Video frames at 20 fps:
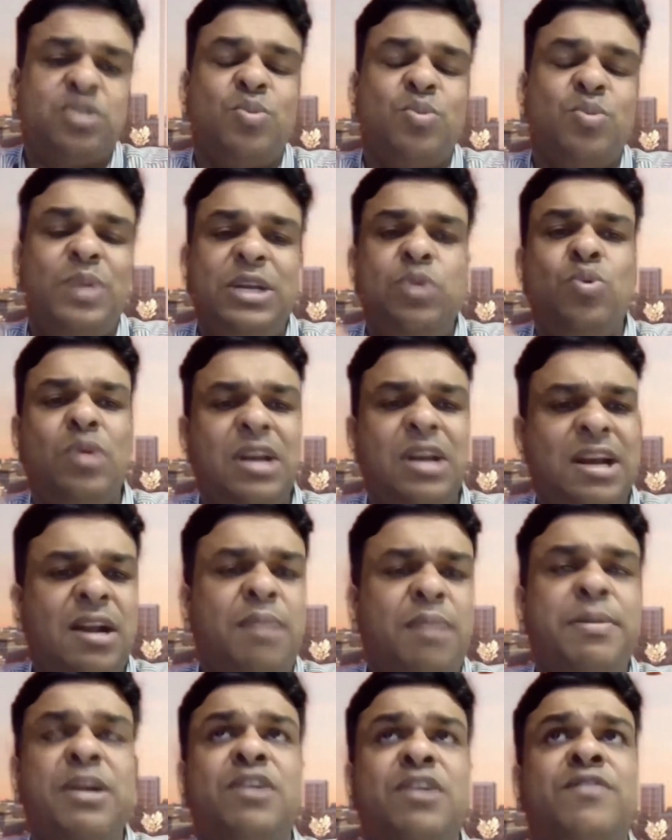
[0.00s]
So we do a
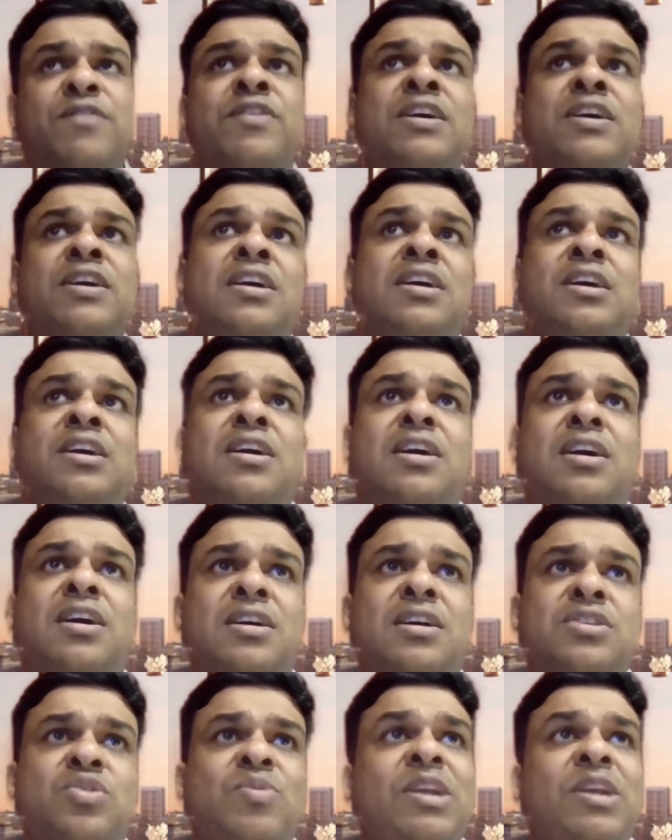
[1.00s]
little bit of
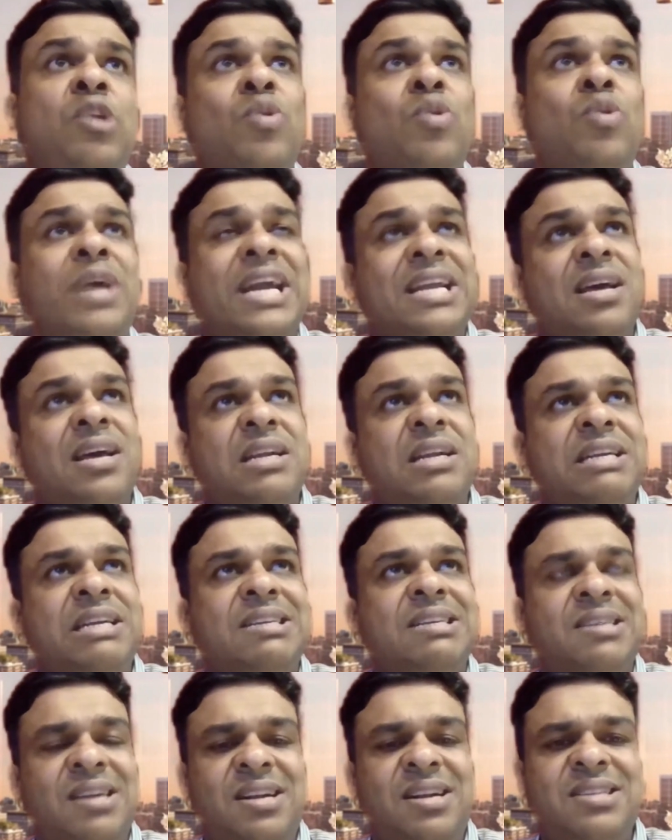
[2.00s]
so we look at our
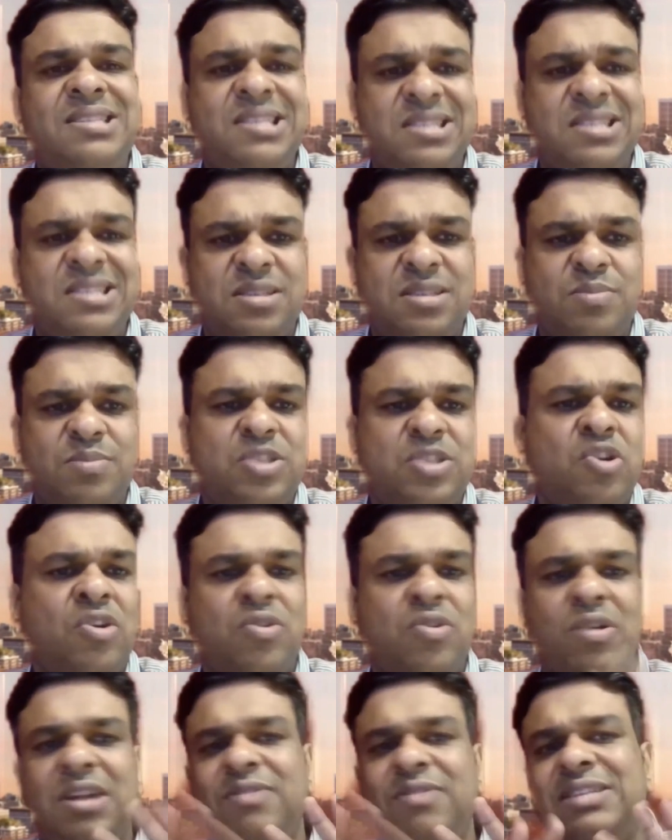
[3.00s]
internal systems,
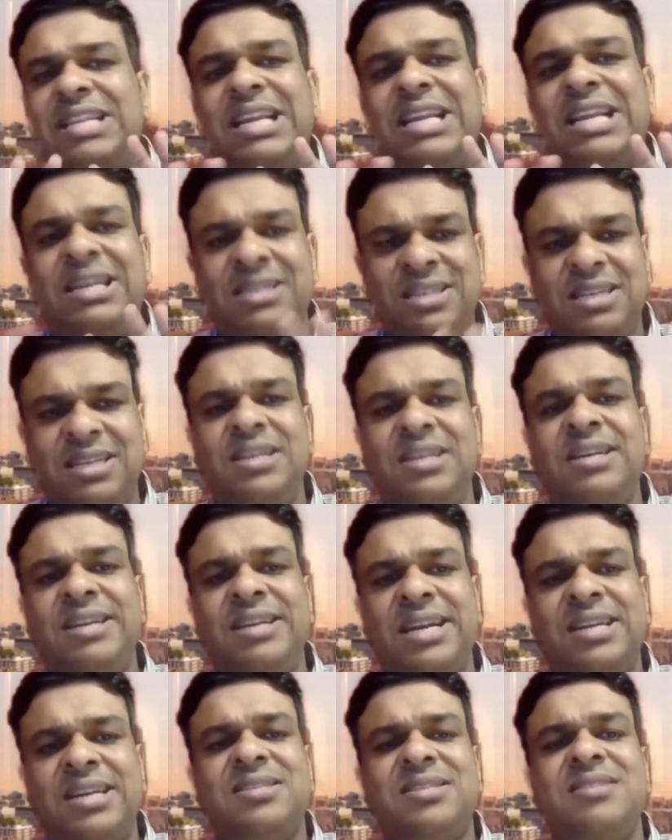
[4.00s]
not only with learning
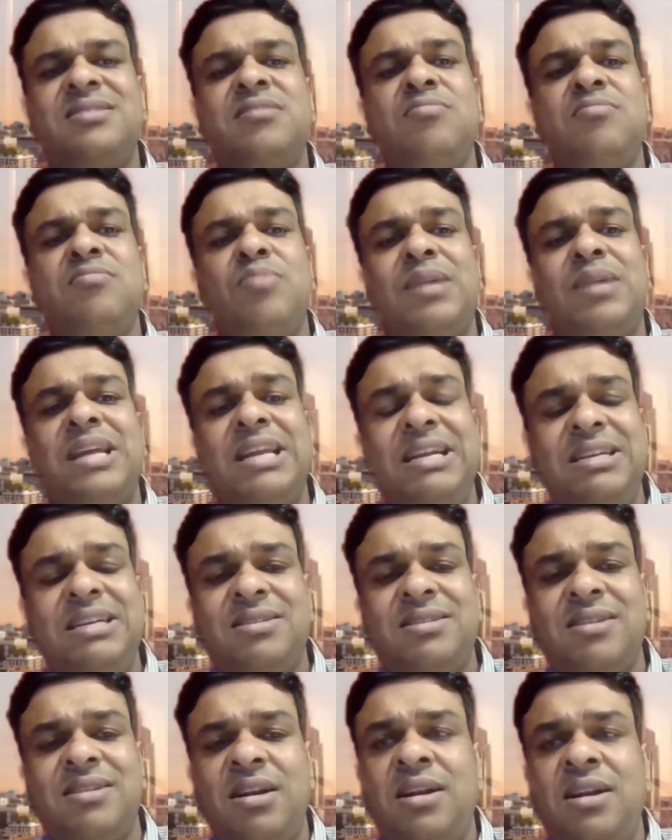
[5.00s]
data systems, but our
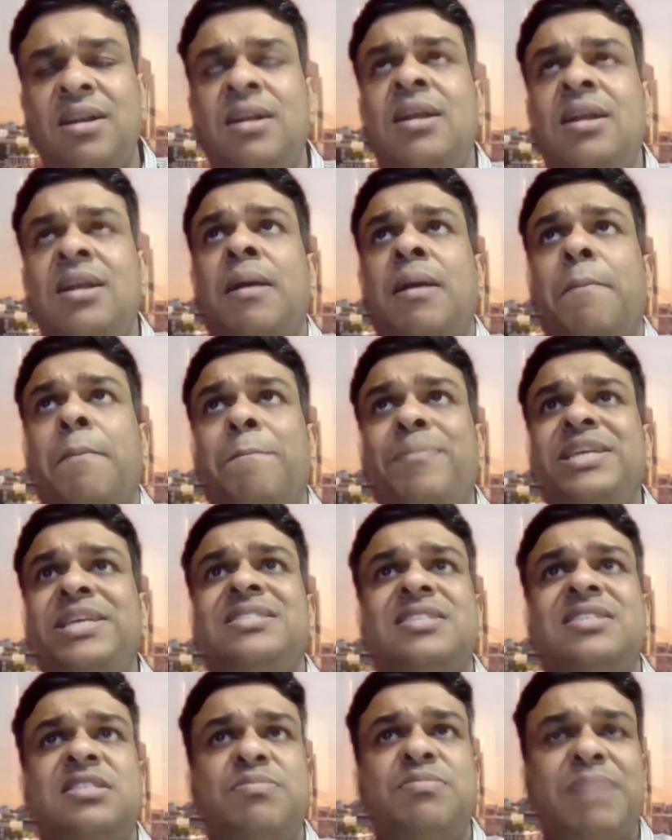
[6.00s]
internal
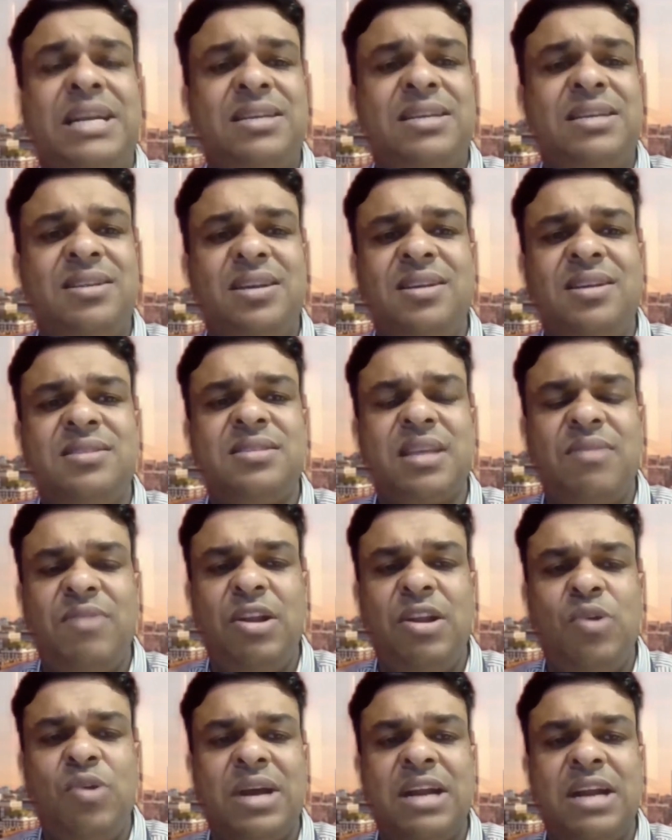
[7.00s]
business metrics, and
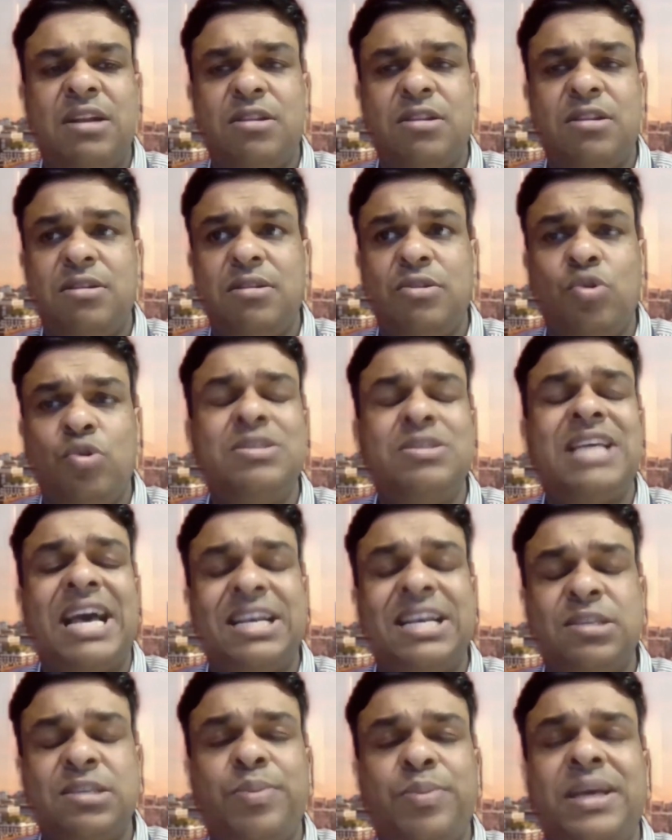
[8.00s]
we look at those
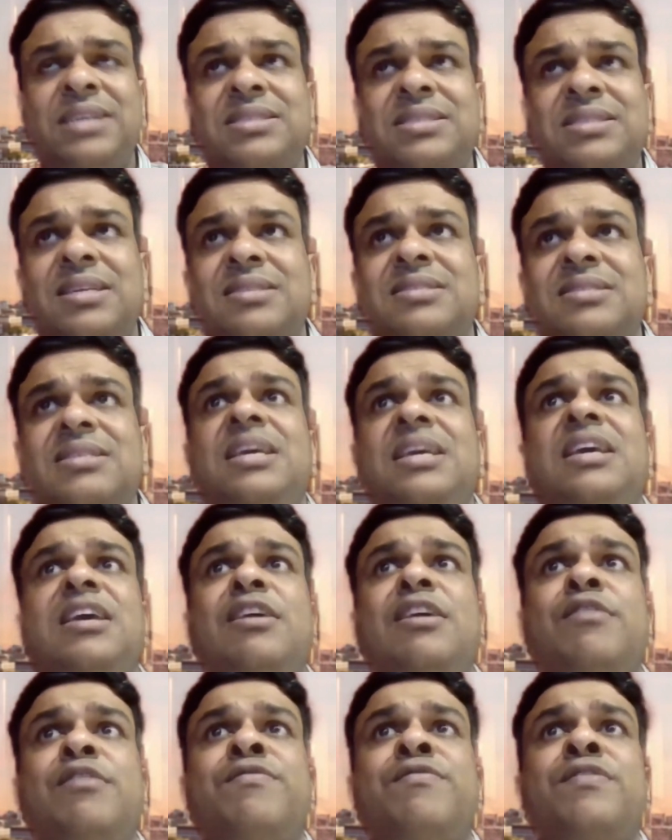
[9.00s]
aspects and
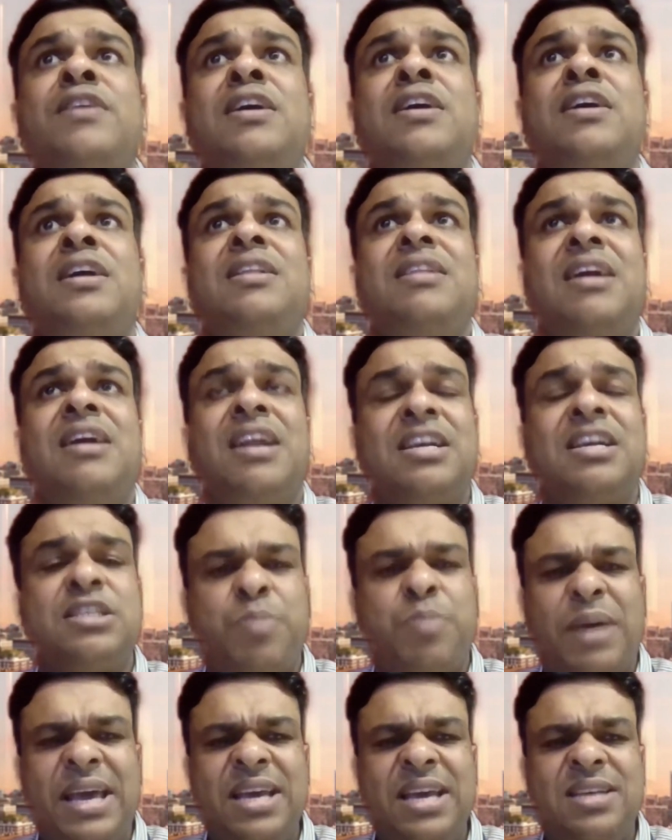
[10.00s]
see if there are
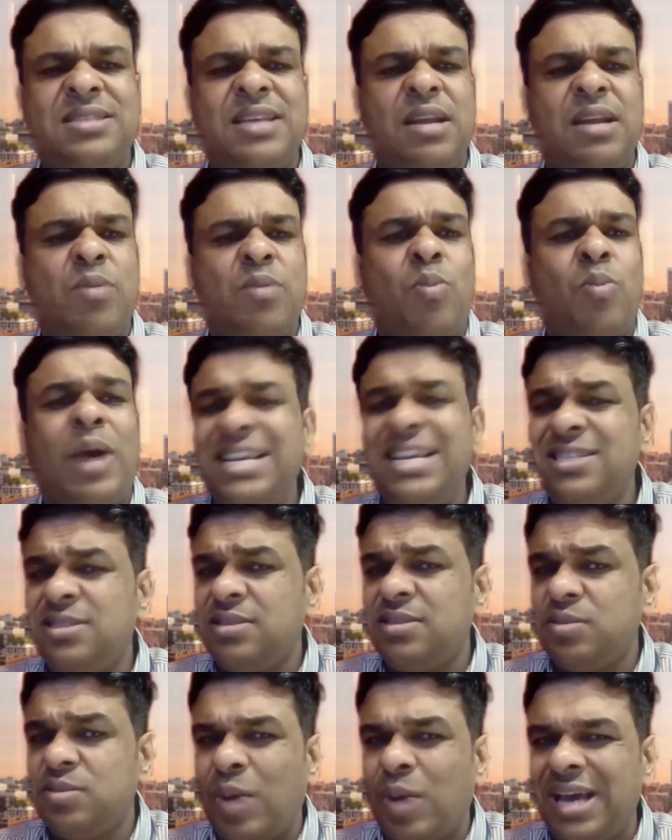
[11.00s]
spikes, and why
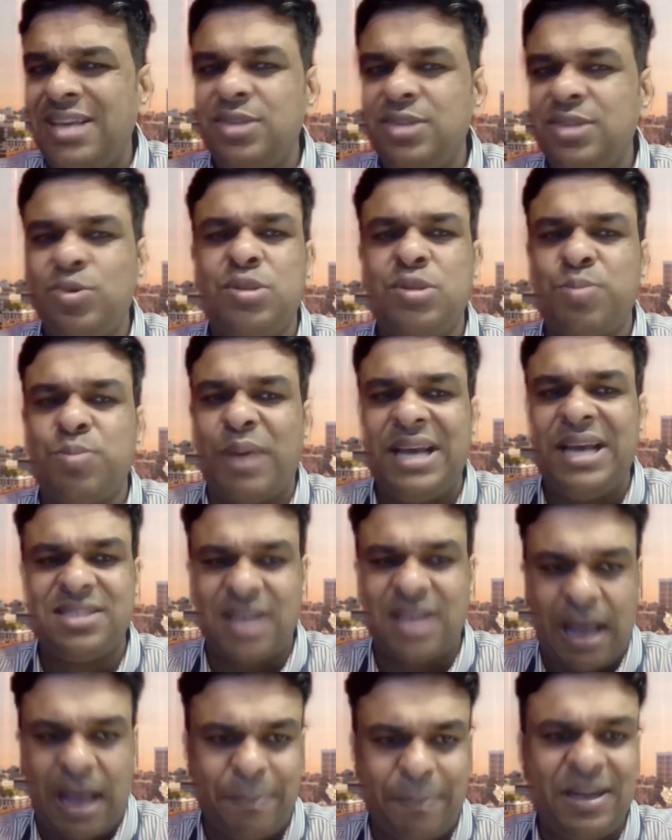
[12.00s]
is those spikes
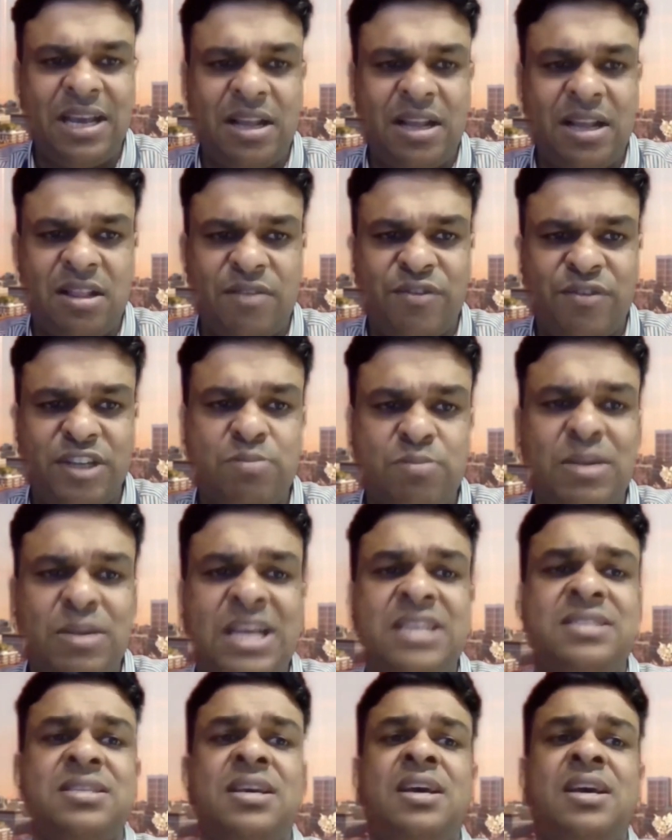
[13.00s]
happening in the first
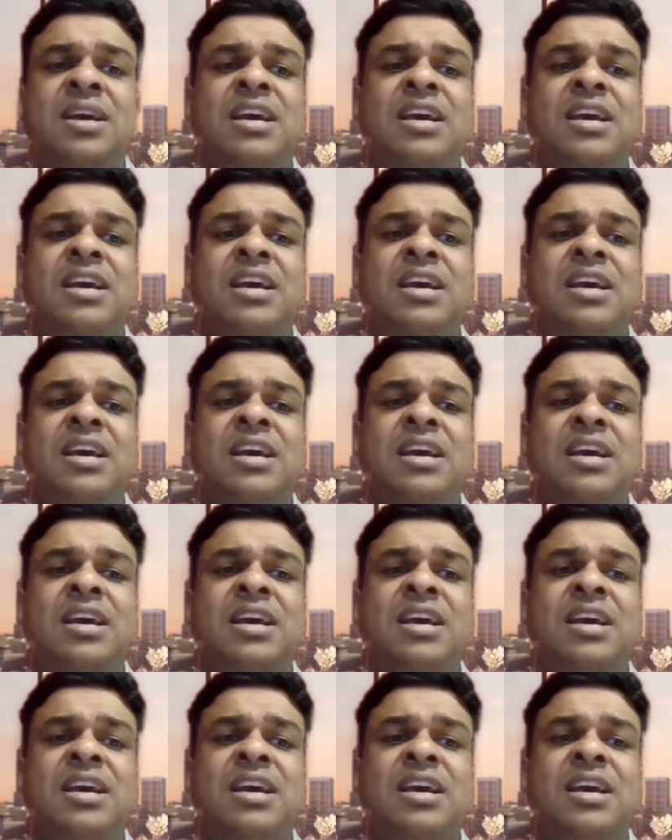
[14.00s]
place.